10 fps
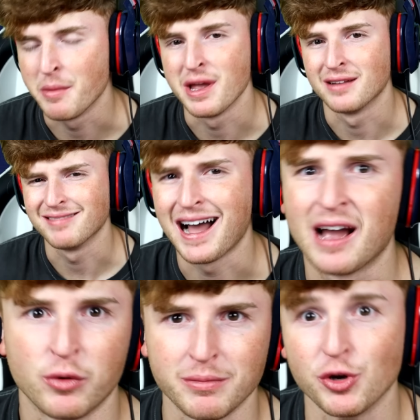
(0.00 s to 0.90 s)
I mean,
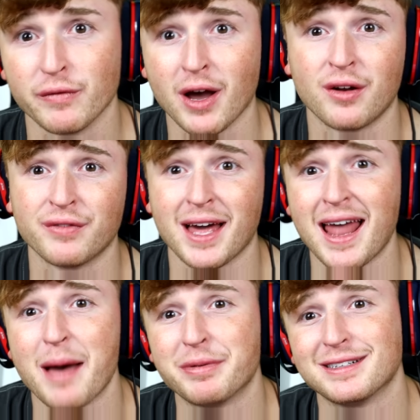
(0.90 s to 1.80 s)
I would move out if
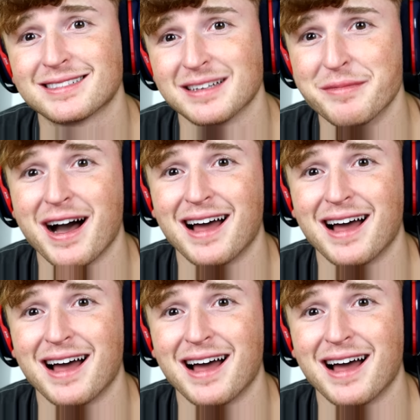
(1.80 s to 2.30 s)
that happened. Come